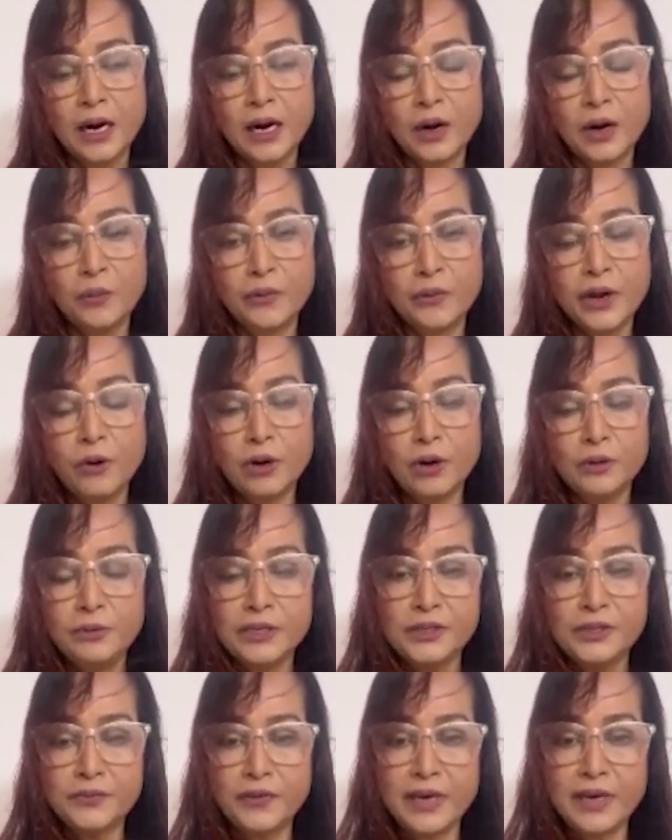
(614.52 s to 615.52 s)
we
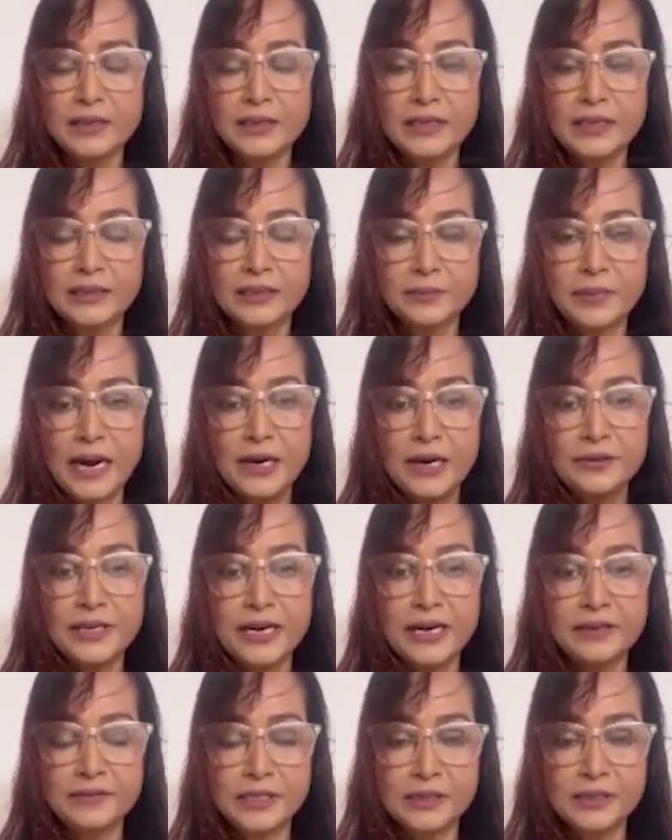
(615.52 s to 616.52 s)
always feel that the
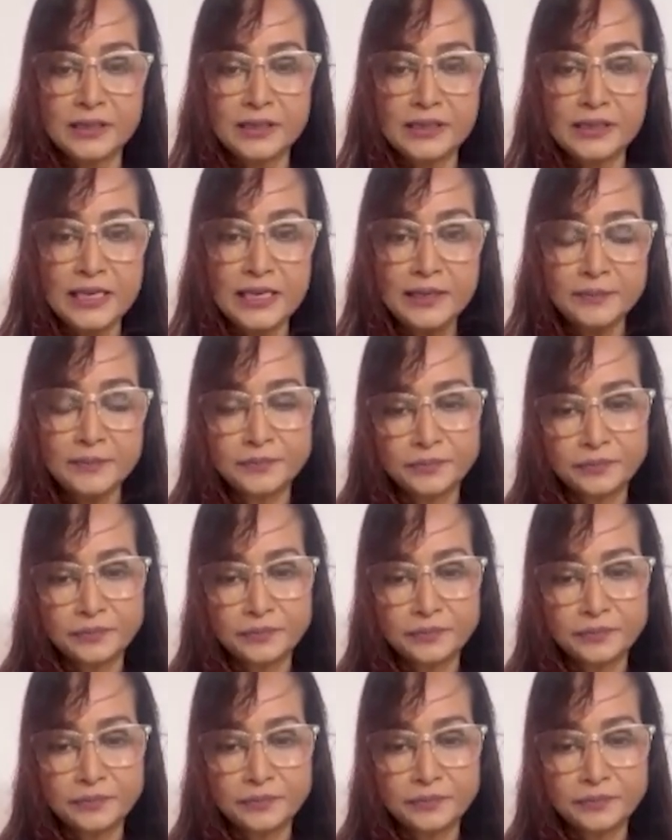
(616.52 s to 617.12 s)
biodiversity